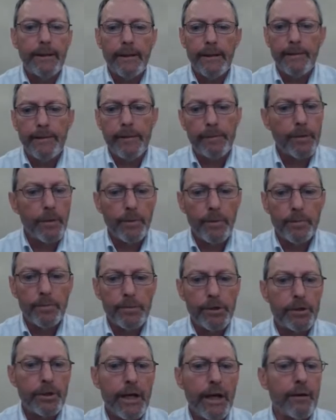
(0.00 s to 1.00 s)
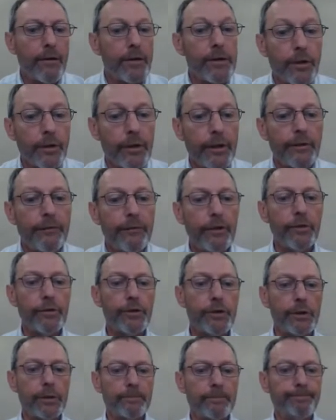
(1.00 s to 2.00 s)
uh the problem just carries on in the
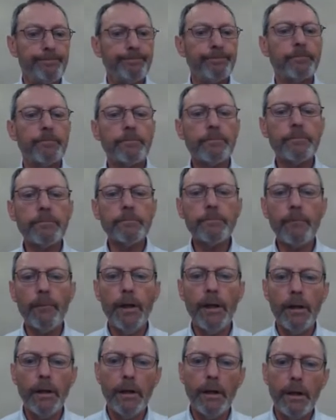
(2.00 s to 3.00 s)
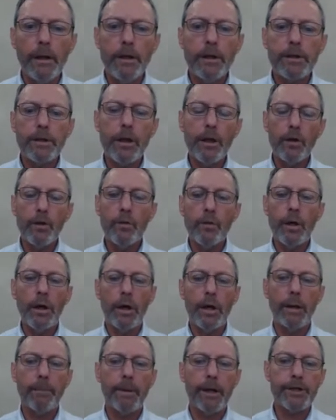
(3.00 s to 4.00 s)
future. So
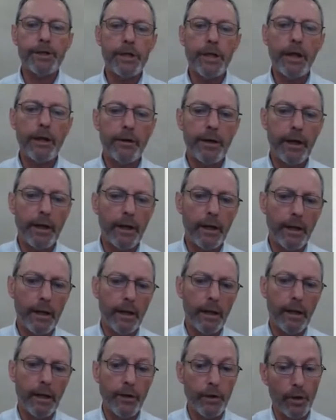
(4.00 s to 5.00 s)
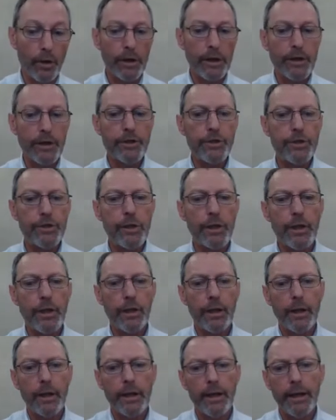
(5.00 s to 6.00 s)
uh, by sharing our knowledge
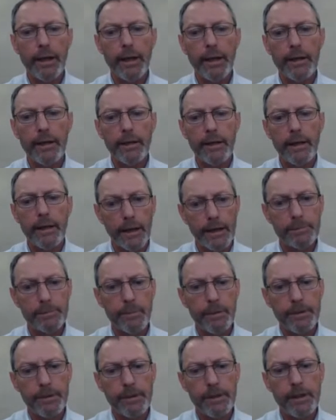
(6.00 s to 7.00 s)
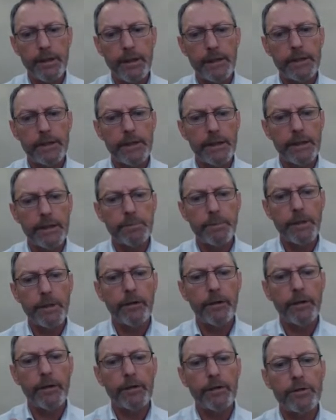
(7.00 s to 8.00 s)
uh, and expertise and
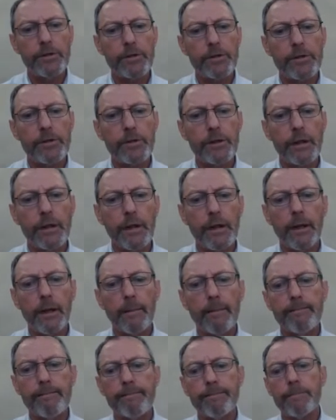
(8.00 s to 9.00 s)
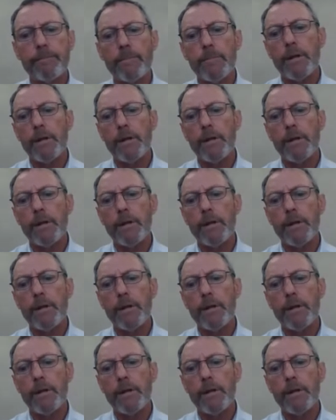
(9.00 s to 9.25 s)
experience, um,